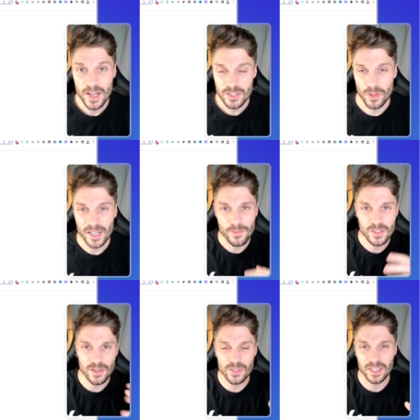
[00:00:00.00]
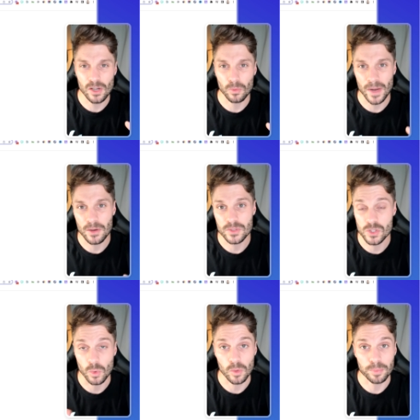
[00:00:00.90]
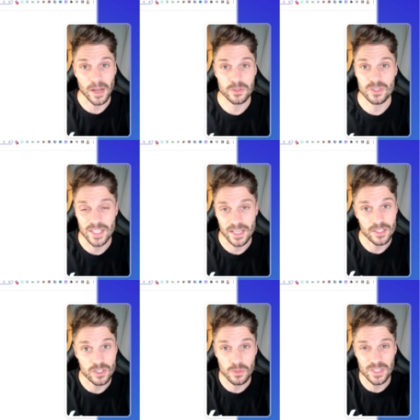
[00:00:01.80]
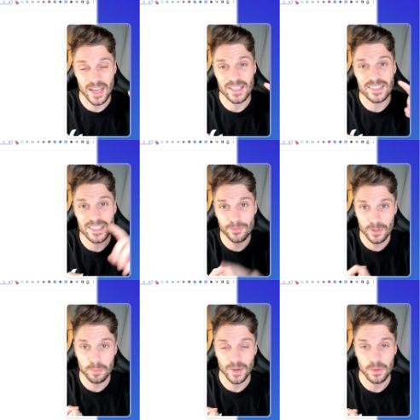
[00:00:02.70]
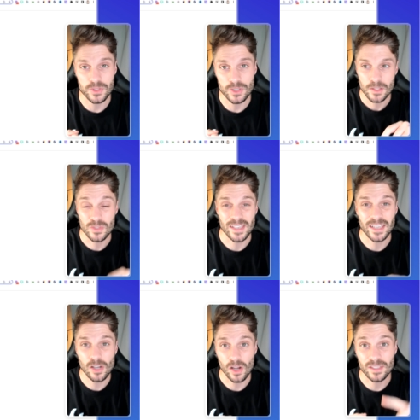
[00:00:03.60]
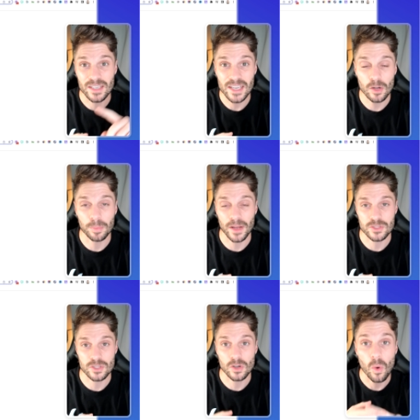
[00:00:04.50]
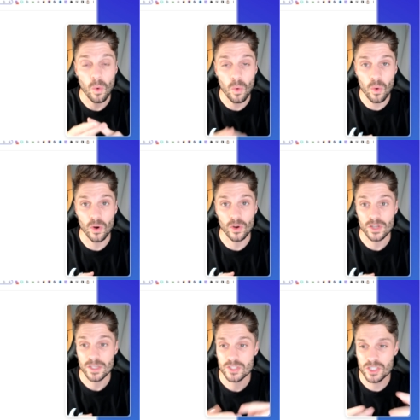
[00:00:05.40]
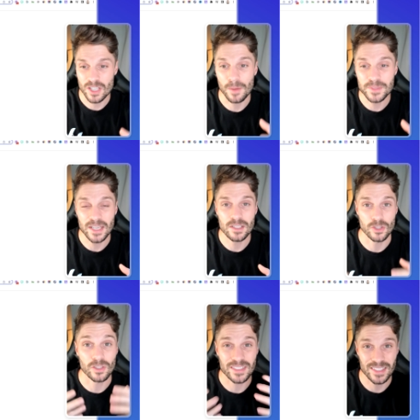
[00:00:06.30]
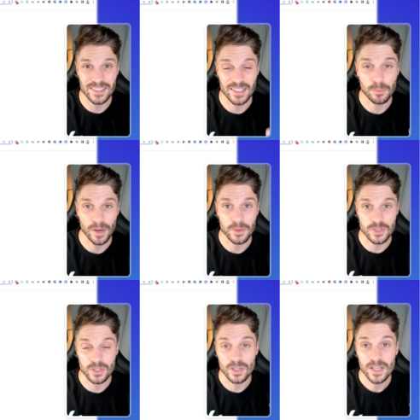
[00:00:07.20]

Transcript: So that covers everything around your browser settings. Use a different browser, use an incognito browser, or just update your existing browser